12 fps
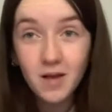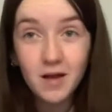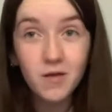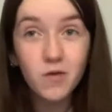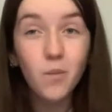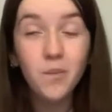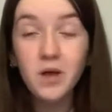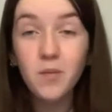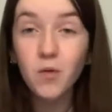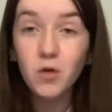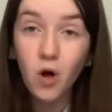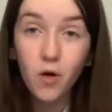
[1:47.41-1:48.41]
Like some
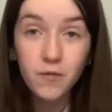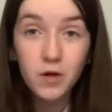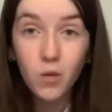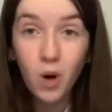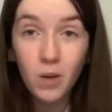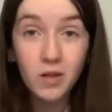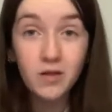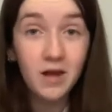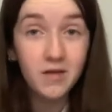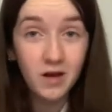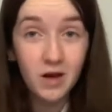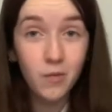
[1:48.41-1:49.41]
people got a few
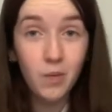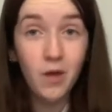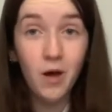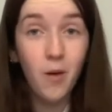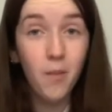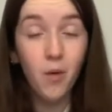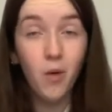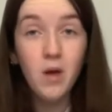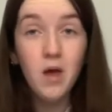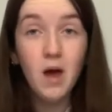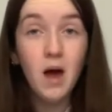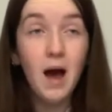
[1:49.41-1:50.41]
holidays here and there, but
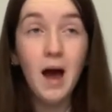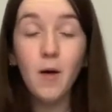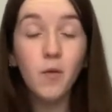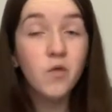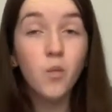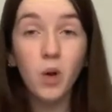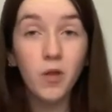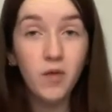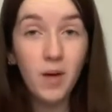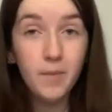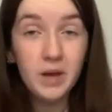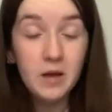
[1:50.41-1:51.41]
I wasn't one of
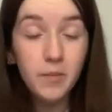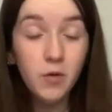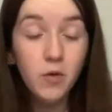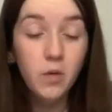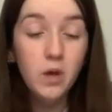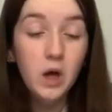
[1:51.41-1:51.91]
them people.